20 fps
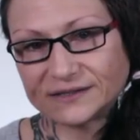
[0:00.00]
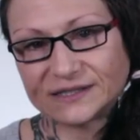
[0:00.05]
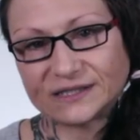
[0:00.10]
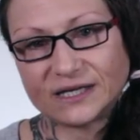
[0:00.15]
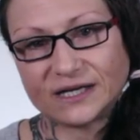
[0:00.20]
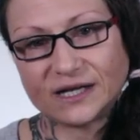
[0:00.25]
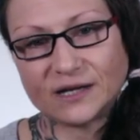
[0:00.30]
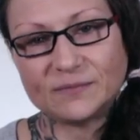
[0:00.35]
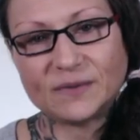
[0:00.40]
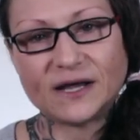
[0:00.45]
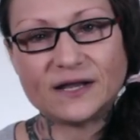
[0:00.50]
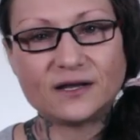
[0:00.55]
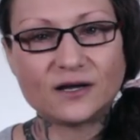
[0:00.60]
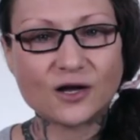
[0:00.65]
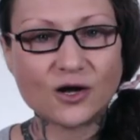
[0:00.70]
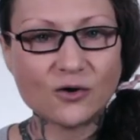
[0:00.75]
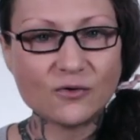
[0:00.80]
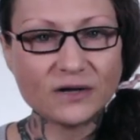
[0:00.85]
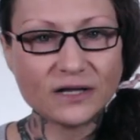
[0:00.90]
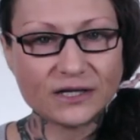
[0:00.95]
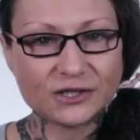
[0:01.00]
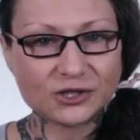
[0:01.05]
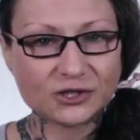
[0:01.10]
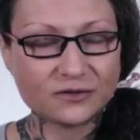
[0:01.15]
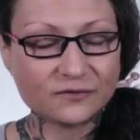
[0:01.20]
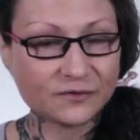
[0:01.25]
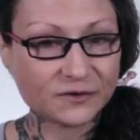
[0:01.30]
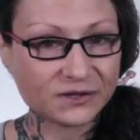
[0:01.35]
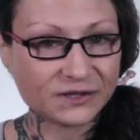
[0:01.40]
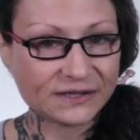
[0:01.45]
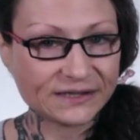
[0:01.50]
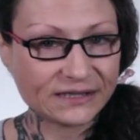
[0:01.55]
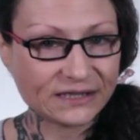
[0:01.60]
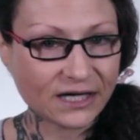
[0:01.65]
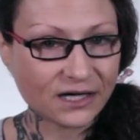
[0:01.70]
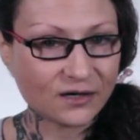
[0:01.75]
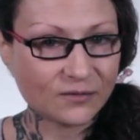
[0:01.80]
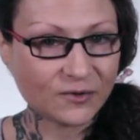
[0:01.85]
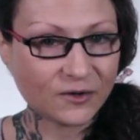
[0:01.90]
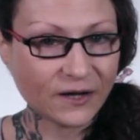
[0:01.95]
study by the Coalition for
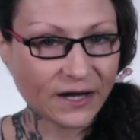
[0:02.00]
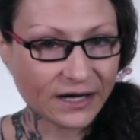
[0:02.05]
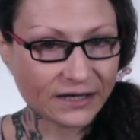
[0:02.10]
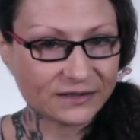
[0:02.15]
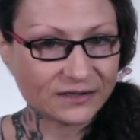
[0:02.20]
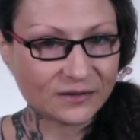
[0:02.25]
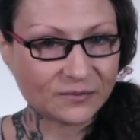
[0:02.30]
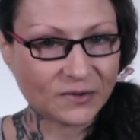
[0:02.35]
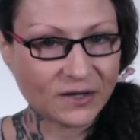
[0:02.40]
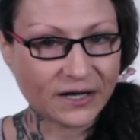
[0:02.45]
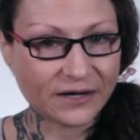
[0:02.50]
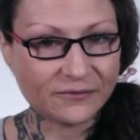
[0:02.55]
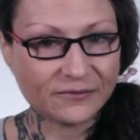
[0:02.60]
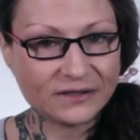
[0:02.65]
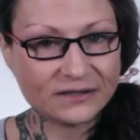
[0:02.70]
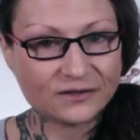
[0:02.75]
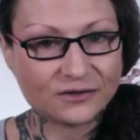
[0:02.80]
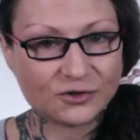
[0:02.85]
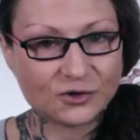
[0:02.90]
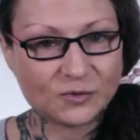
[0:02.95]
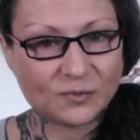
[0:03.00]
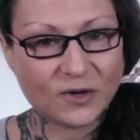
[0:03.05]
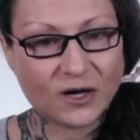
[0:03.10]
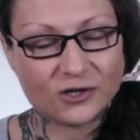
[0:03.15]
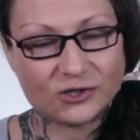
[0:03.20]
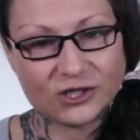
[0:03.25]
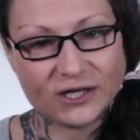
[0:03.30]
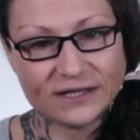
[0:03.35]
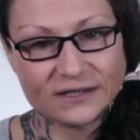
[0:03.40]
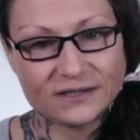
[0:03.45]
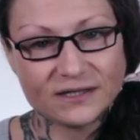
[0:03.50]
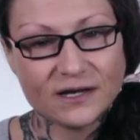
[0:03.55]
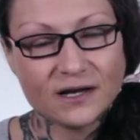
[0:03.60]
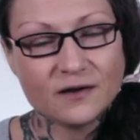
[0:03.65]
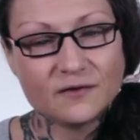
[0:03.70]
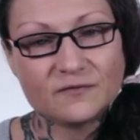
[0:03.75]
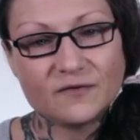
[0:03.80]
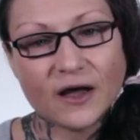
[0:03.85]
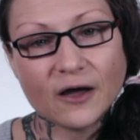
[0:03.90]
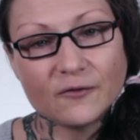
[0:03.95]
Sustainable Egg Supply Research Project
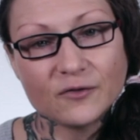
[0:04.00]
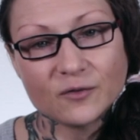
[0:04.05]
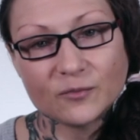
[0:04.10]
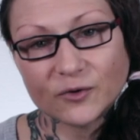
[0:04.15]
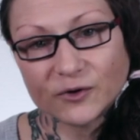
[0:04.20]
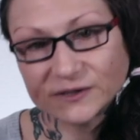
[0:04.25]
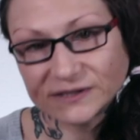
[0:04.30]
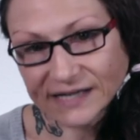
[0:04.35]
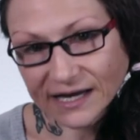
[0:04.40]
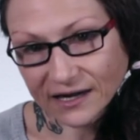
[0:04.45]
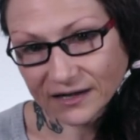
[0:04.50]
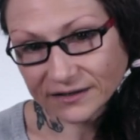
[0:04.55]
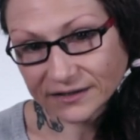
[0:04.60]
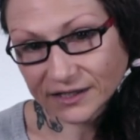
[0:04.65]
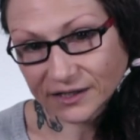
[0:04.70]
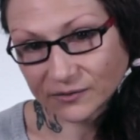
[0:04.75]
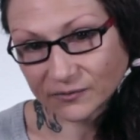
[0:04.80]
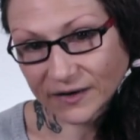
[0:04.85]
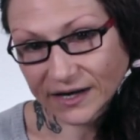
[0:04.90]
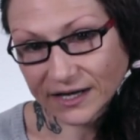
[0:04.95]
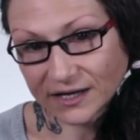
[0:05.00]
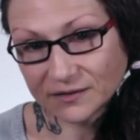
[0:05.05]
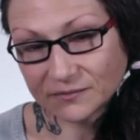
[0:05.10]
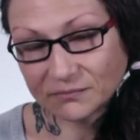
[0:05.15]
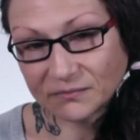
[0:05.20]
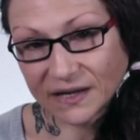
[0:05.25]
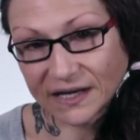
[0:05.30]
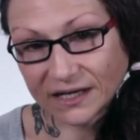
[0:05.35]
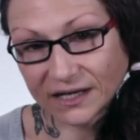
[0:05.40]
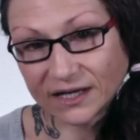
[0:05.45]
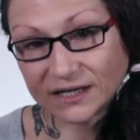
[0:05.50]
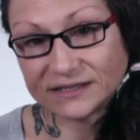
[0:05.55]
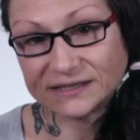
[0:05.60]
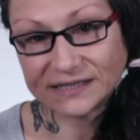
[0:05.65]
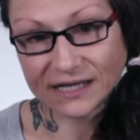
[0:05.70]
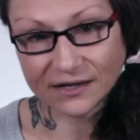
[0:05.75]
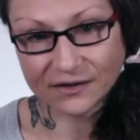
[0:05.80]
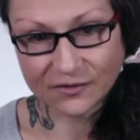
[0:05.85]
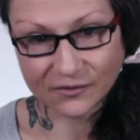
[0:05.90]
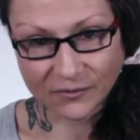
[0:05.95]
found the mortality rate, meaning
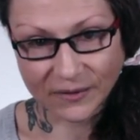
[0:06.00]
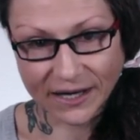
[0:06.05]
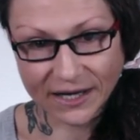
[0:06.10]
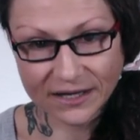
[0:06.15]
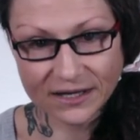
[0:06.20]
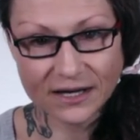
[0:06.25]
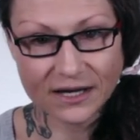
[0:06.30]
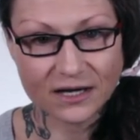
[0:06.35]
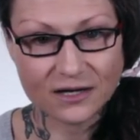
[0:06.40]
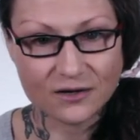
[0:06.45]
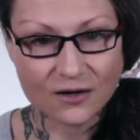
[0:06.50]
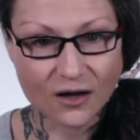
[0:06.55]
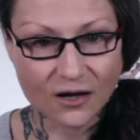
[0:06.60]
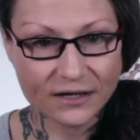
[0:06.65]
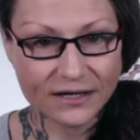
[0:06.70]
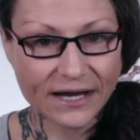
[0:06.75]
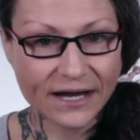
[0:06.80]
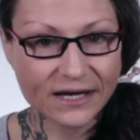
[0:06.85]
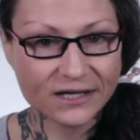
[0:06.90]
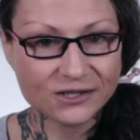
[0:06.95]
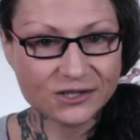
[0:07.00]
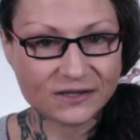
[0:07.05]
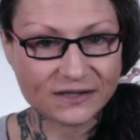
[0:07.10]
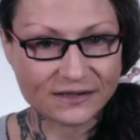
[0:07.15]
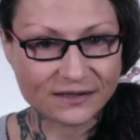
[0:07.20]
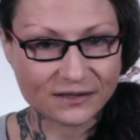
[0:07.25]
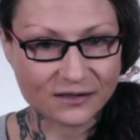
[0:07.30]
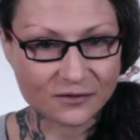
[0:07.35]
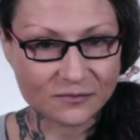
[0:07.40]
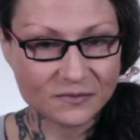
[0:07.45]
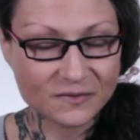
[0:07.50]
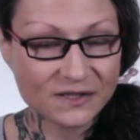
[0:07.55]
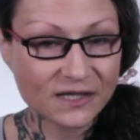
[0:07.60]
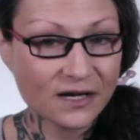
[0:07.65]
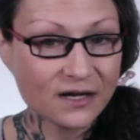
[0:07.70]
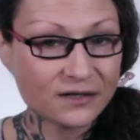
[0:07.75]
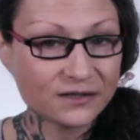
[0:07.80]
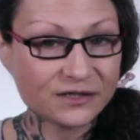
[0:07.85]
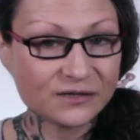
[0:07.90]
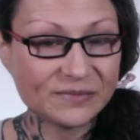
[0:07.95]
death rate, in non-cage systems
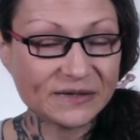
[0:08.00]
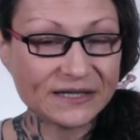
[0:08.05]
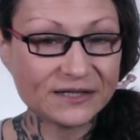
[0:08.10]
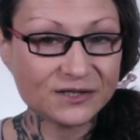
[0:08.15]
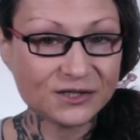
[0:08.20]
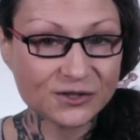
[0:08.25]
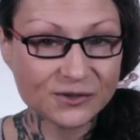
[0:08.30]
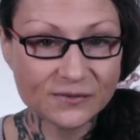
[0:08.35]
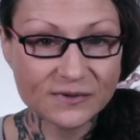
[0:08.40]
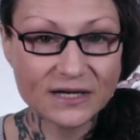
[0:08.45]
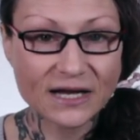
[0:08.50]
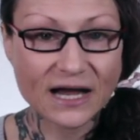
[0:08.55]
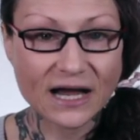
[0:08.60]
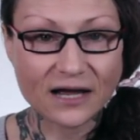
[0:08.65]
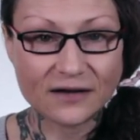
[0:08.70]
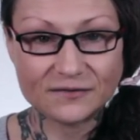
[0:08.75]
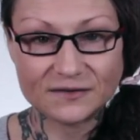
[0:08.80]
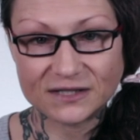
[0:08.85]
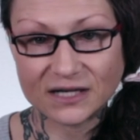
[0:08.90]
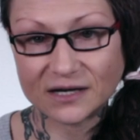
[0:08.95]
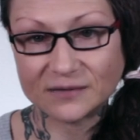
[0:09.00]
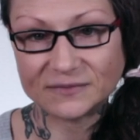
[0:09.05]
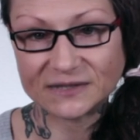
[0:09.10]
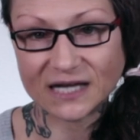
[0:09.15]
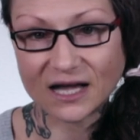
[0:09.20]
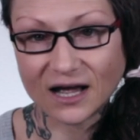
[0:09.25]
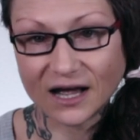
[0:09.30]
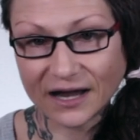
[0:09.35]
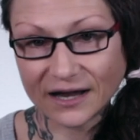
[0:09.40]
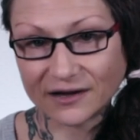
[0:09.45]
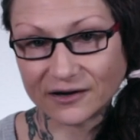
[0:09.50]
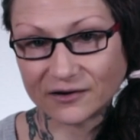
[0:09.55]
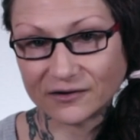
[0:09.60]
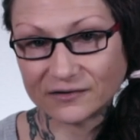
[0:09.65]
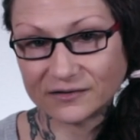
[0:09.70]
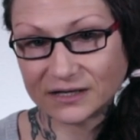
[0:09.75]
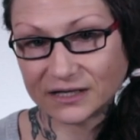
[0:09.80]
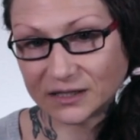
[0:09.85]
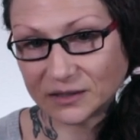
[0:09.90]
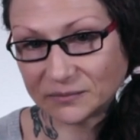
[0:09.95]
to be two and a half times
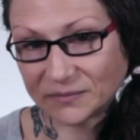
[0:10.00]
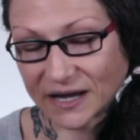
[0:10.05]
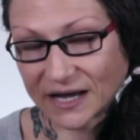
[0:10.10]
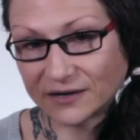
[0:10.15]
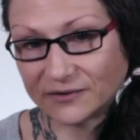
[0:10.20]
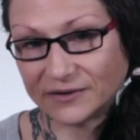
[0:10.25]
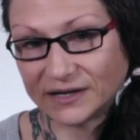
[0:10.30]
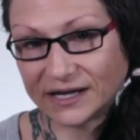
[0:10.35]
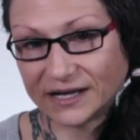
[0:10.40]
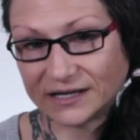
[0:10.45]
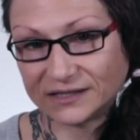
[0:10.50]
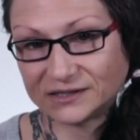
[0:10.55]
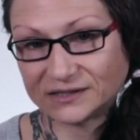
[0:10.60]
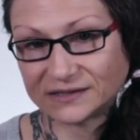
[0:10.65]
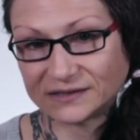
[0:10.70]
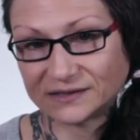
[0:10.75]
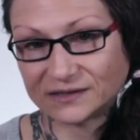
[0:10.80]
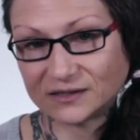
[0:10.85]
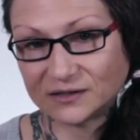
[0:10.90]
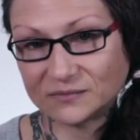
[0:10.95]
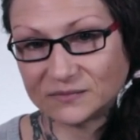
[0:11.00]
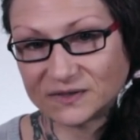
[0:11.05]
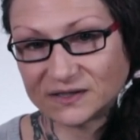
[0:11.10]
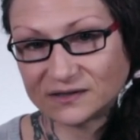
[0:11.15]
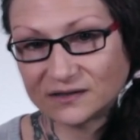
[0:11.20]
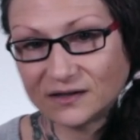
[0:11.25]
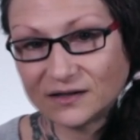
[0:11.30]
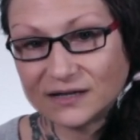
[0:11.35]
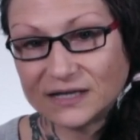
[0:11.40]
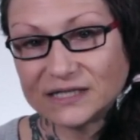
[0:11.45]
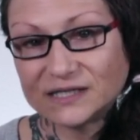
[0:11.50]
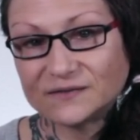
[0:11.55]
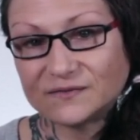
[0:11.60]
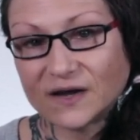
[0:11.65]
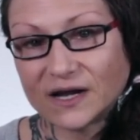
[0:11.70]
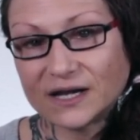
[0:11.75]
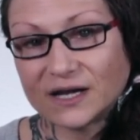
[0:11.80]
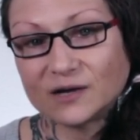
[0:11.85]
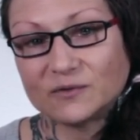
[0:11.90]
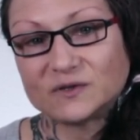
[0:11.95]
higher than in battery cage systems. This
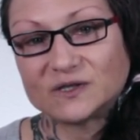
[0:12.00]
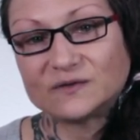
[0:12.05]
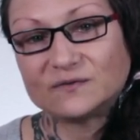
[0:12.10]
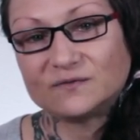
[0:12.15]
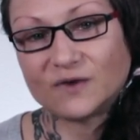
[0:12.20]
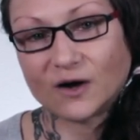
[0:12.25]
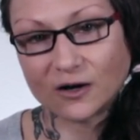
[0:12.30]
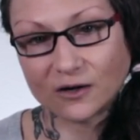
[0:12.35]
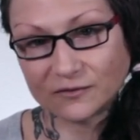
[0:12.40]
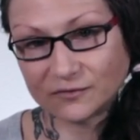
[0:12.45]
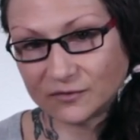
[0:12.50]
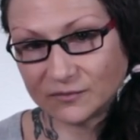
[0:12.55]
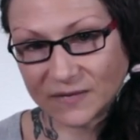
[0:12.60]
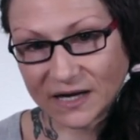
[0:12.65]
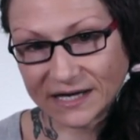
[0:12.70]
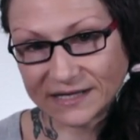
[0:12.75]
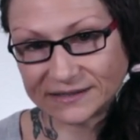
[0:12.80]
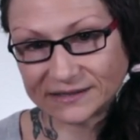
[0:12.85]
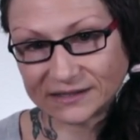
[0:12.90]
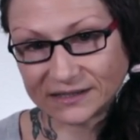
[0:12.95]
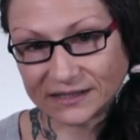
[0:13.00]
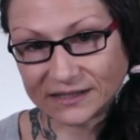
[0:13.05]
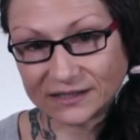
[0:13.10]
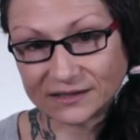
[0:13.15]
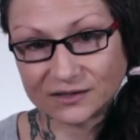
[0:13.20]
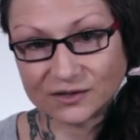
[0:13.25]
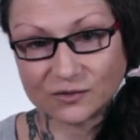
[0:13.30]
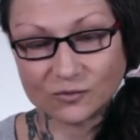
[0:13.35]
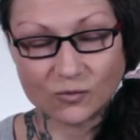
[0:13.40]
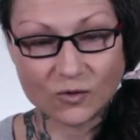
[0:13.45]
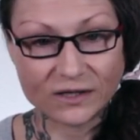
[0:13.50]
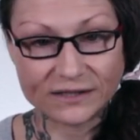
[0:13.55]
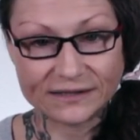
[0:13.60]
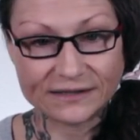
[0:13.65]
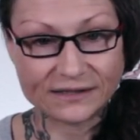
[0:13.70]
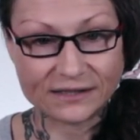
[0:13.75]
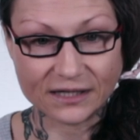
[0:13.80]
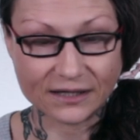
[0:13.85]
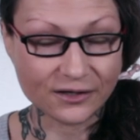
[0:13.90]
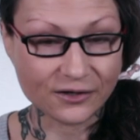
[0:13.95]
finding was far from isolated to one
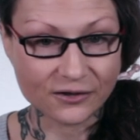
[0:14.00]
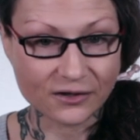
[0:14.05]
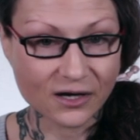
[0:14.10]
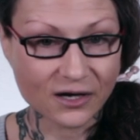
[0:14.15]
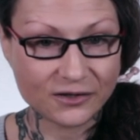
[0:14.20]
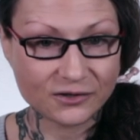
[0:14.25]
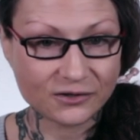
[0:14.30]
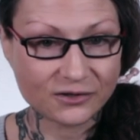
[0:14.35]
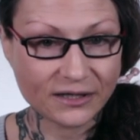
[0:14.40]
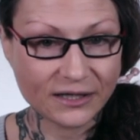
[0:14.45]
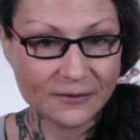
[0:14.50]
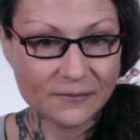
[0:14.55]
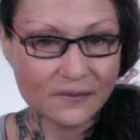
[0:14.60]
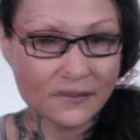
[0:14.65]
study or country.